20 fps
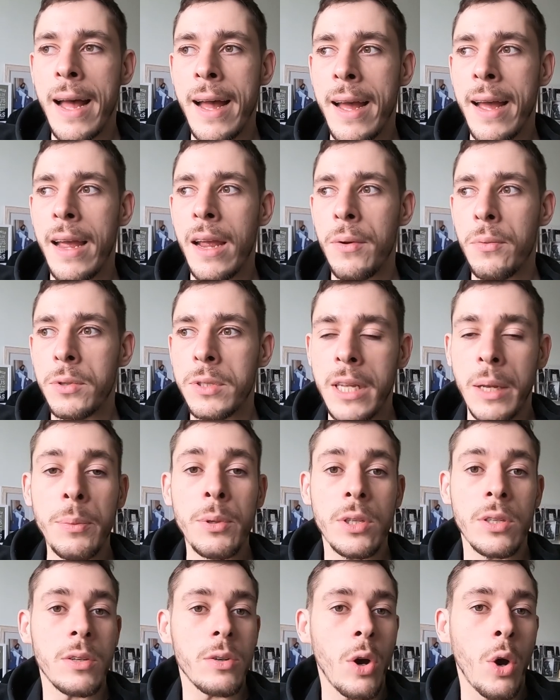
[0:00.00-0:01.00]
I was
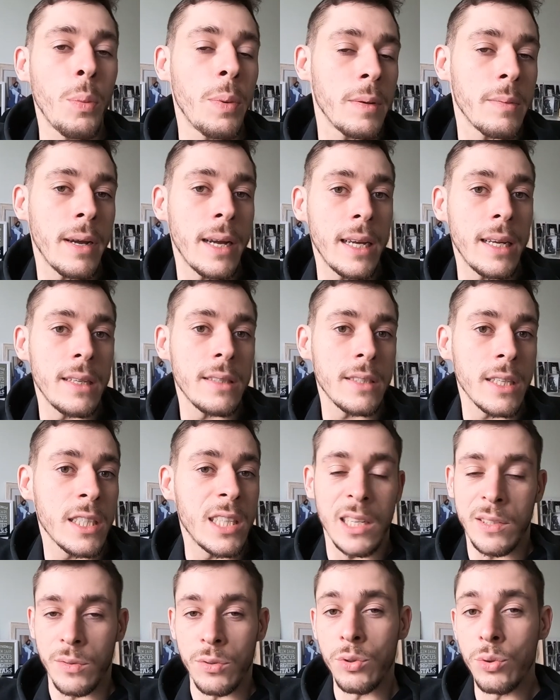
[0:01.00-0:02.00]
able to open my
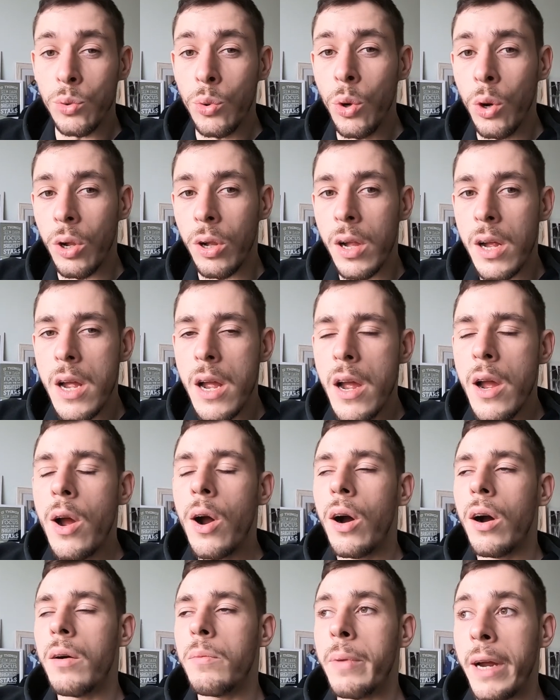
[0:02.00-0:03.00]
successful school,
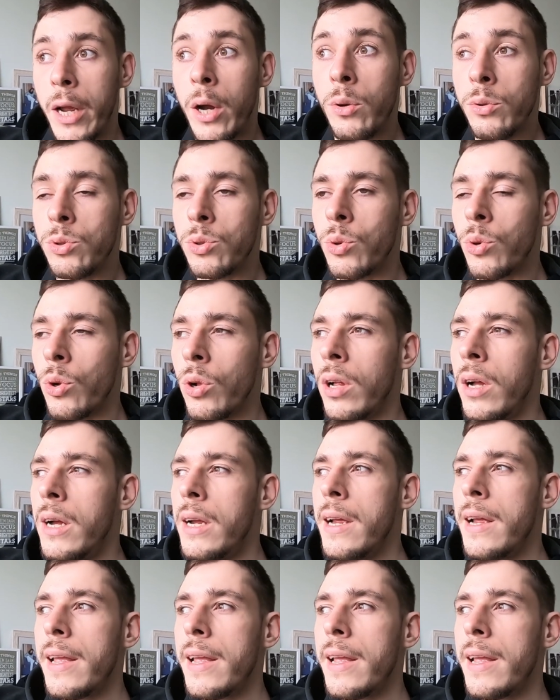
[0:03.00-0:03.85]
my own school.